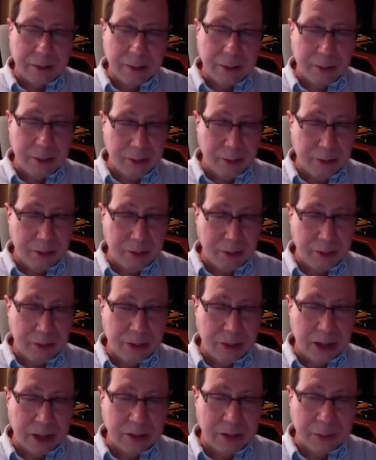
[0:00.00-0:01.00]

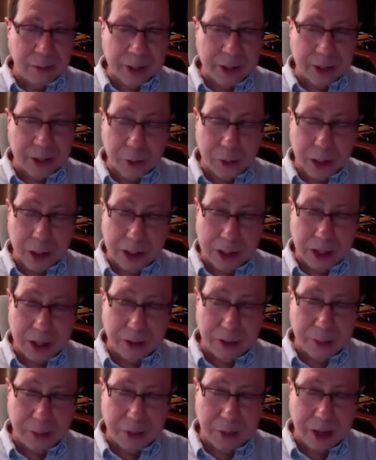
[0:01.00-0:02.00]
You've got something that you want to
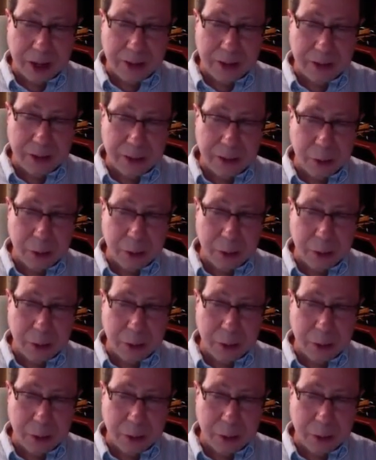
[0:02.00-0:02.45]
customize,